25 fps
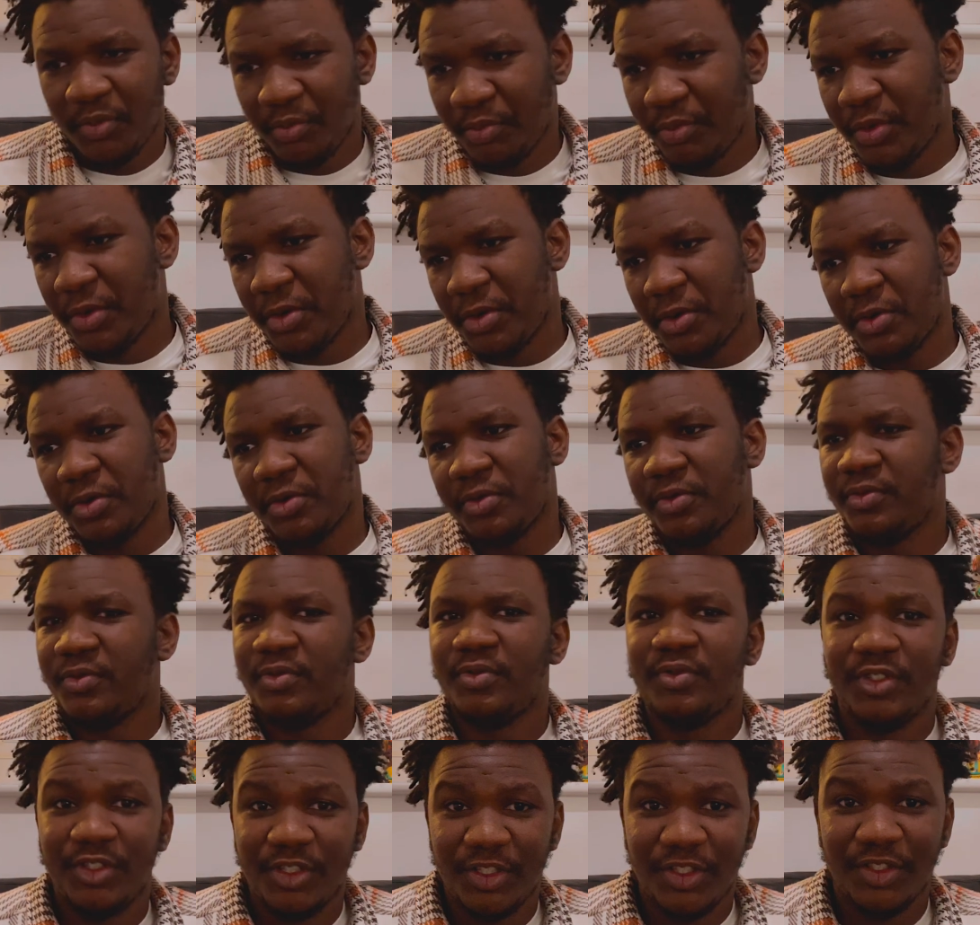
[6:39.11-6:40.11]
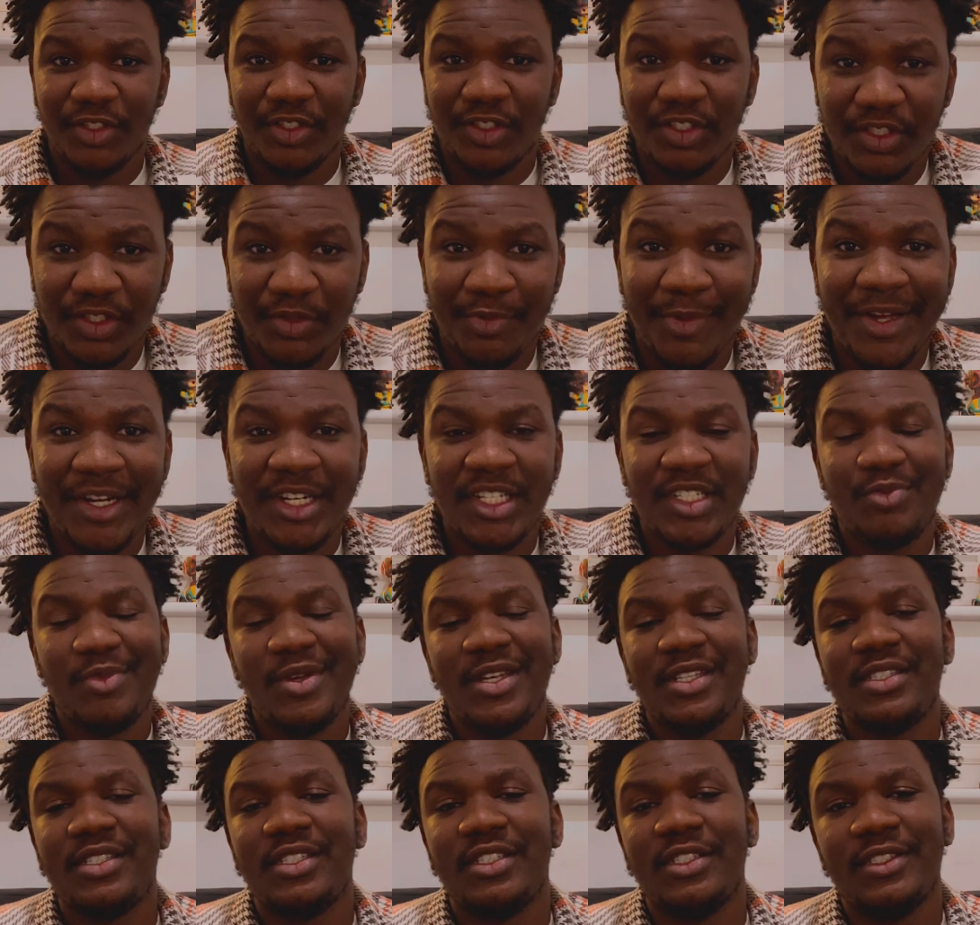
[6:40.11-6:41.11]
But his
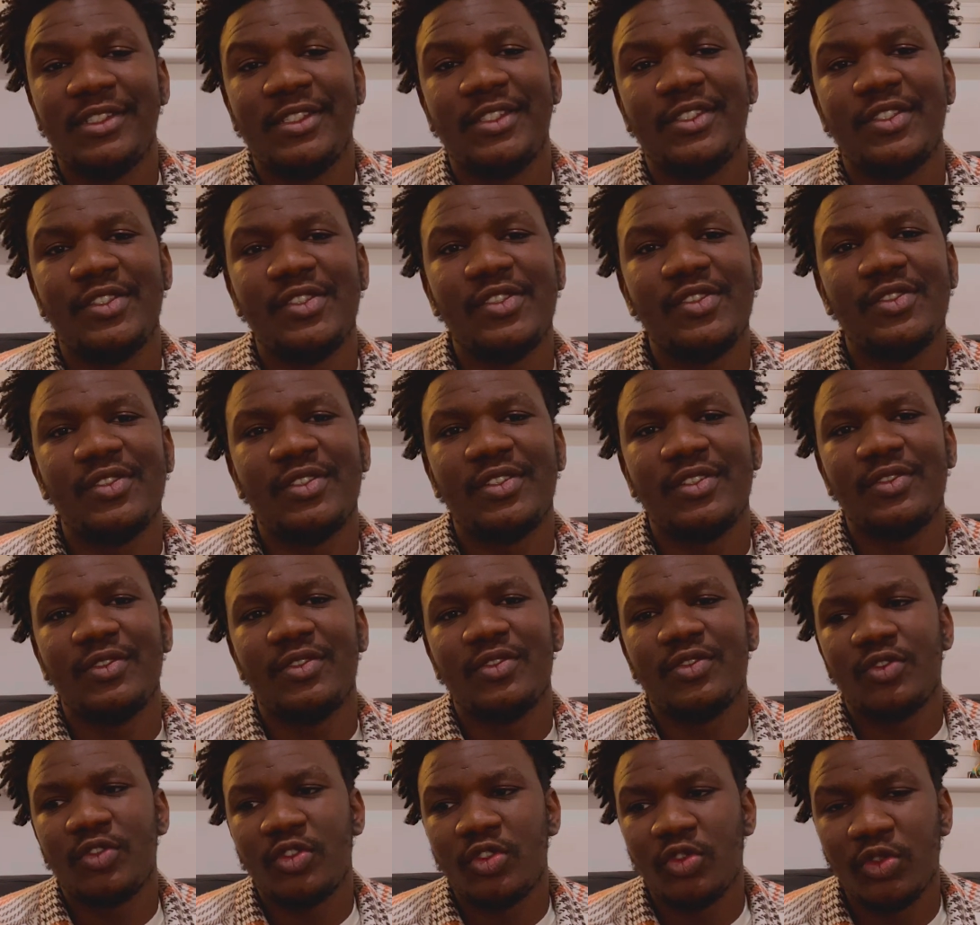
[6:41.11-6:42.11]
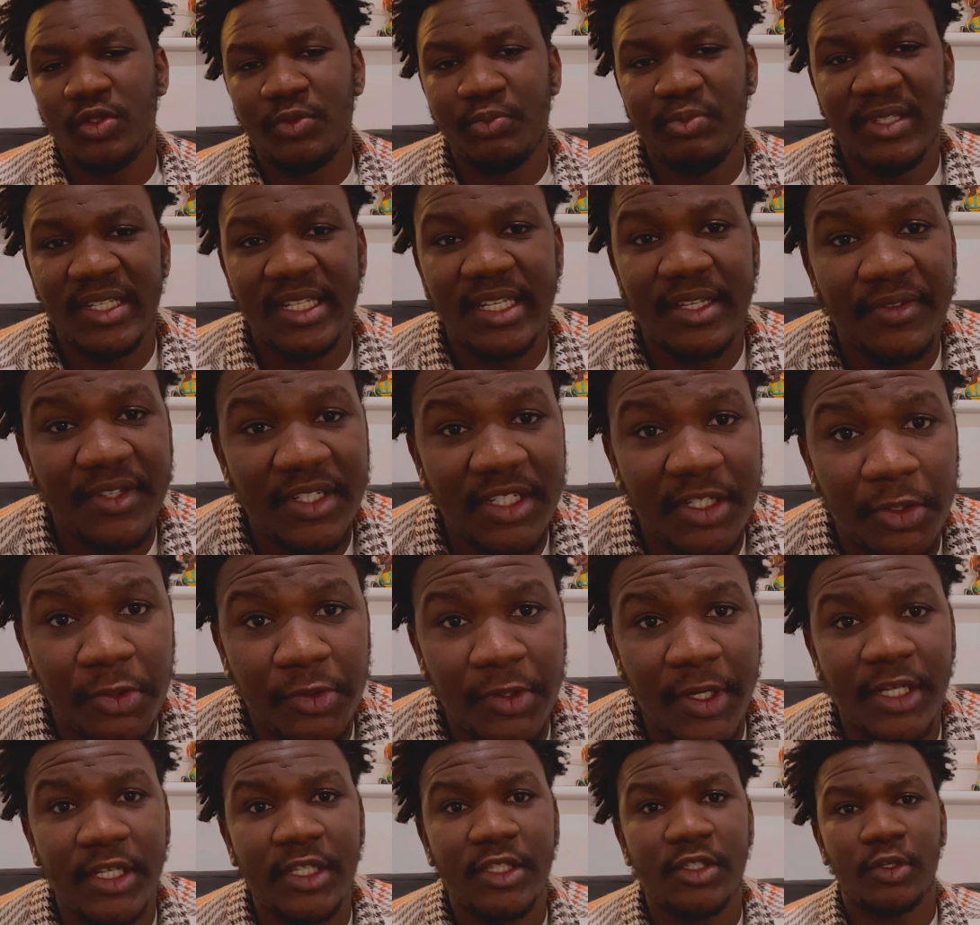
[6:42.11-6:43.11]
management is to be giving the
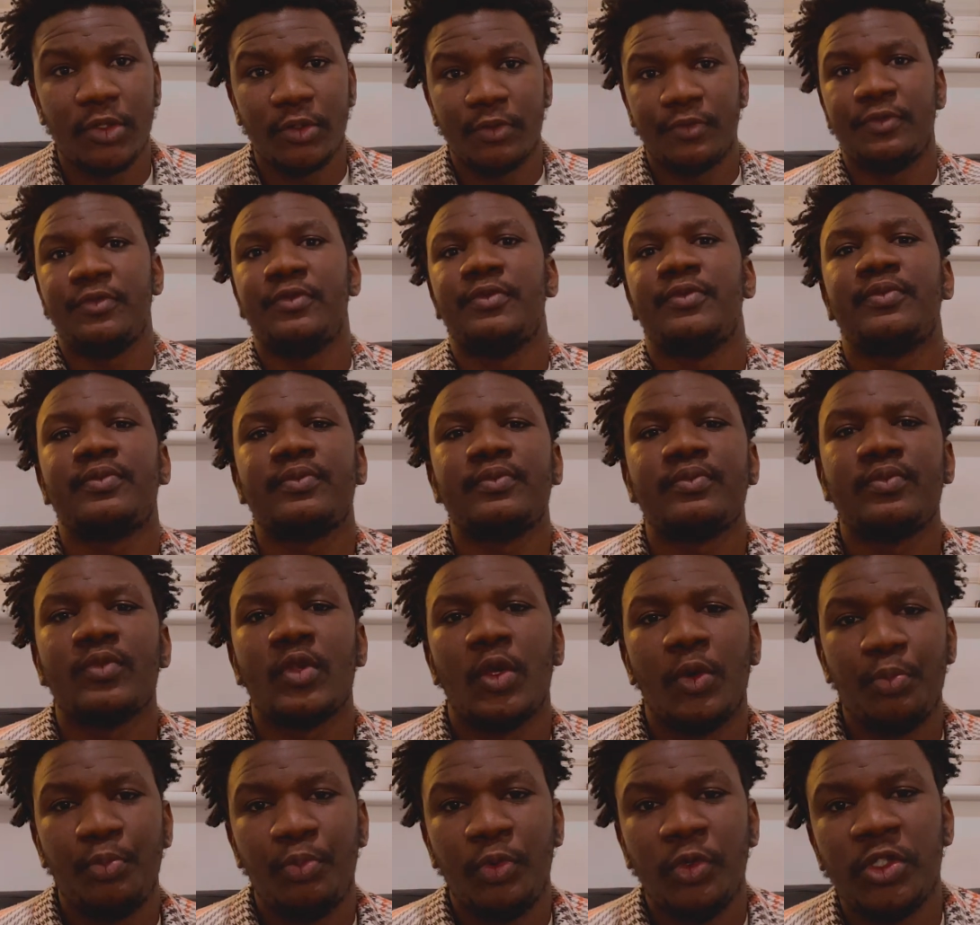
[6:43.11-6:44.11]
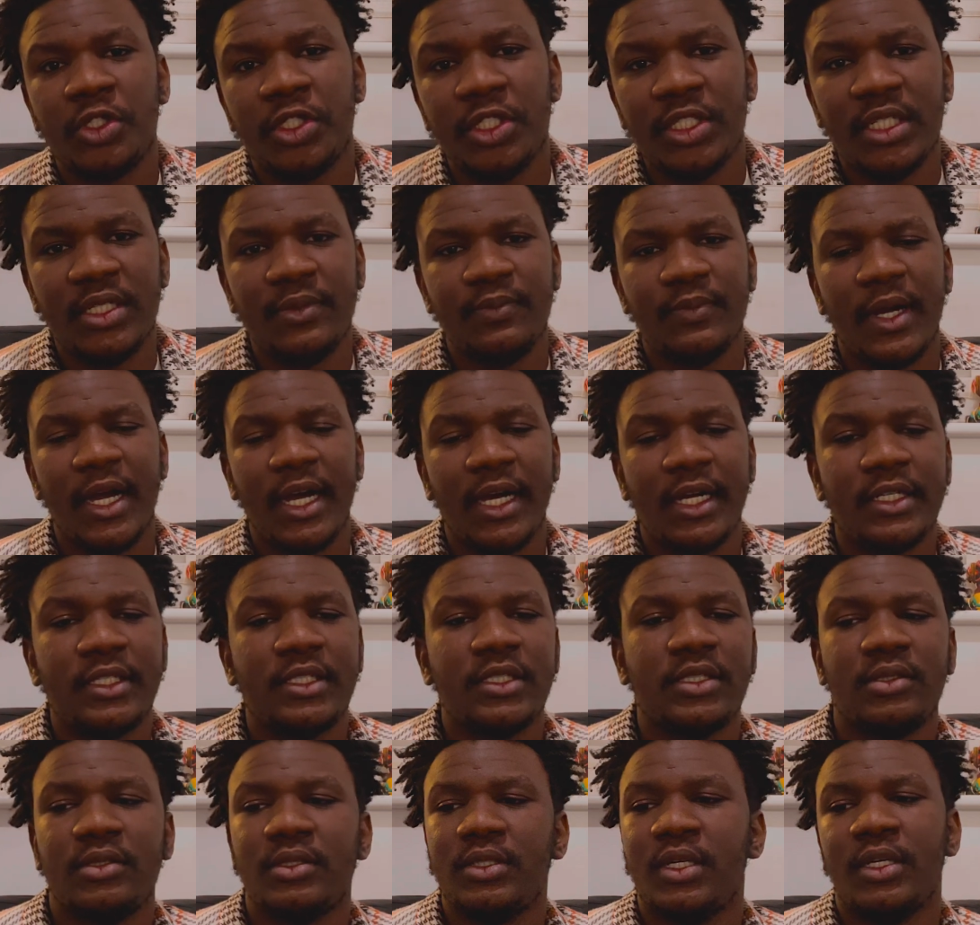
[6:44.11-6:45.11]
credit of pushing him hard,
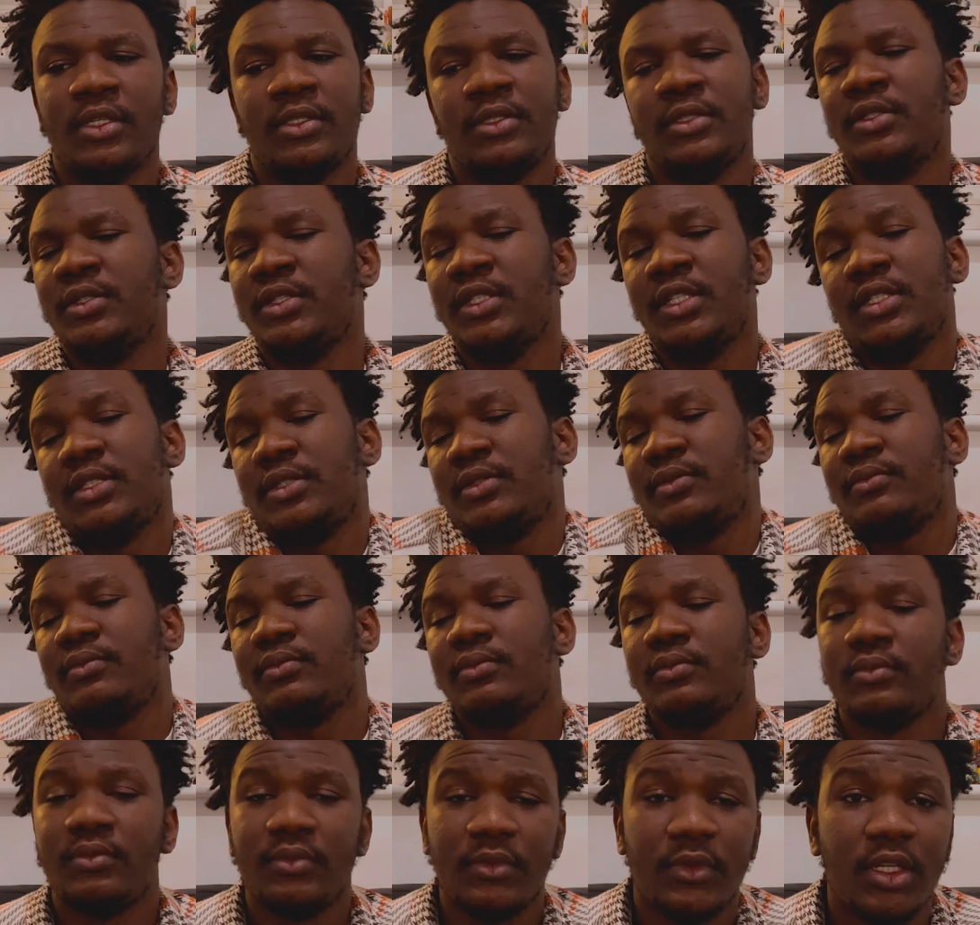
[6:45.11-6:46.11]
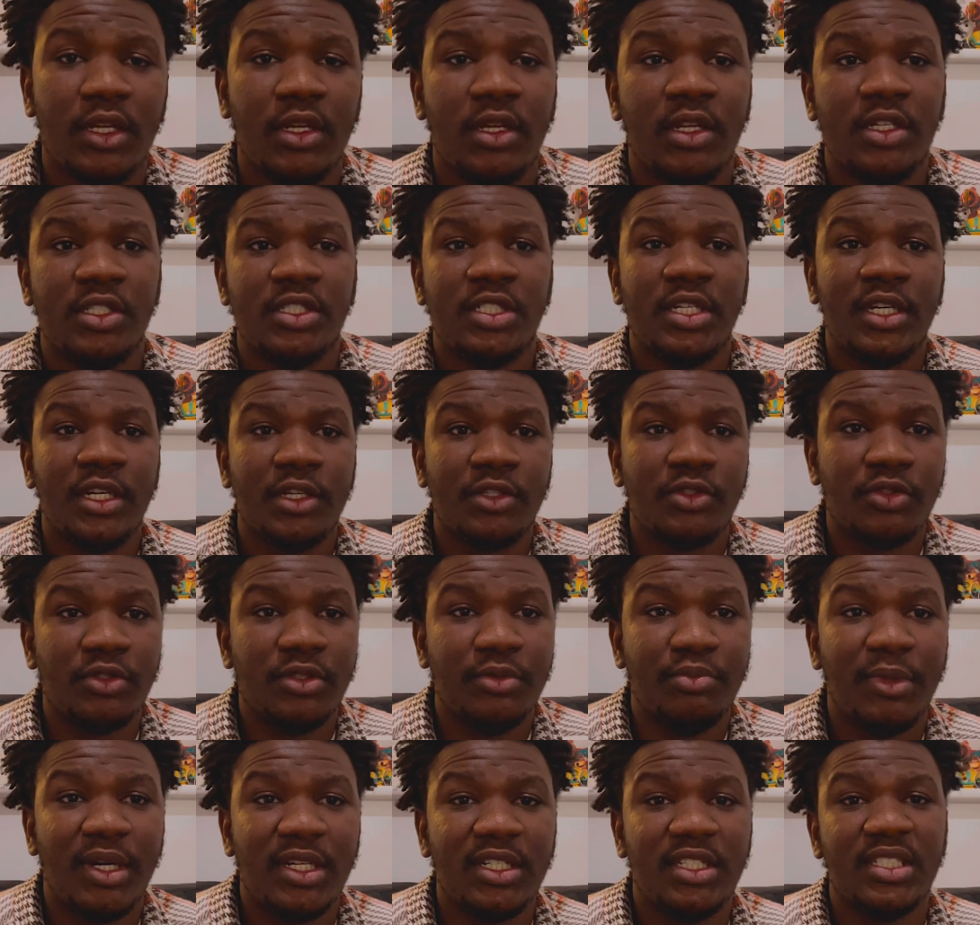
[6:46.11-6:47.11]
and yeah, shout out to the
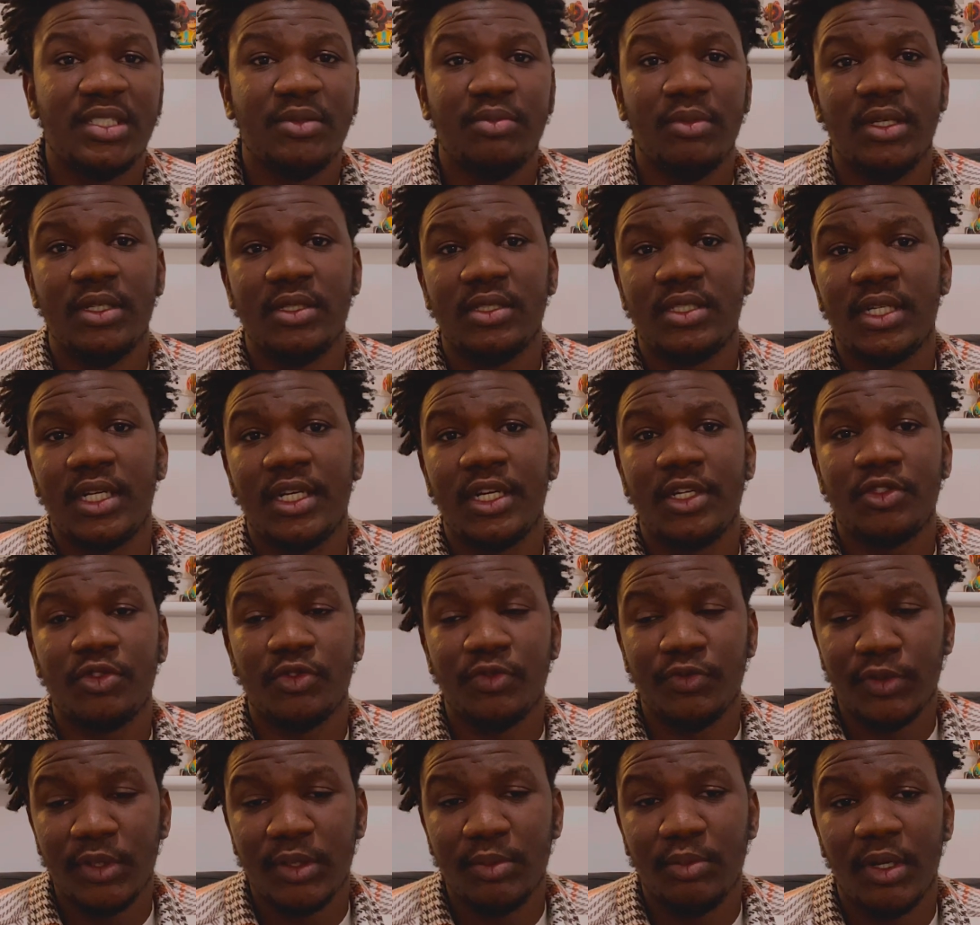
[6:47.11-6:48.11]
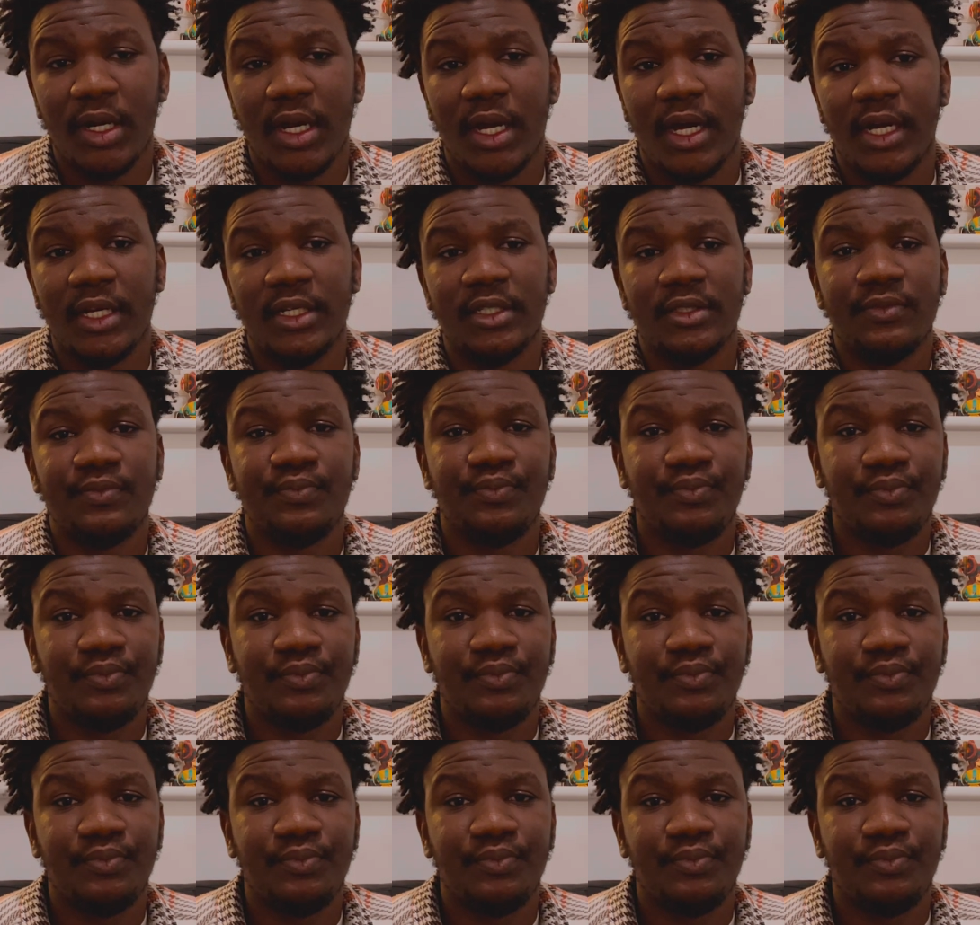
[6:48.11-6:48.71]
management, shout out to Rema, and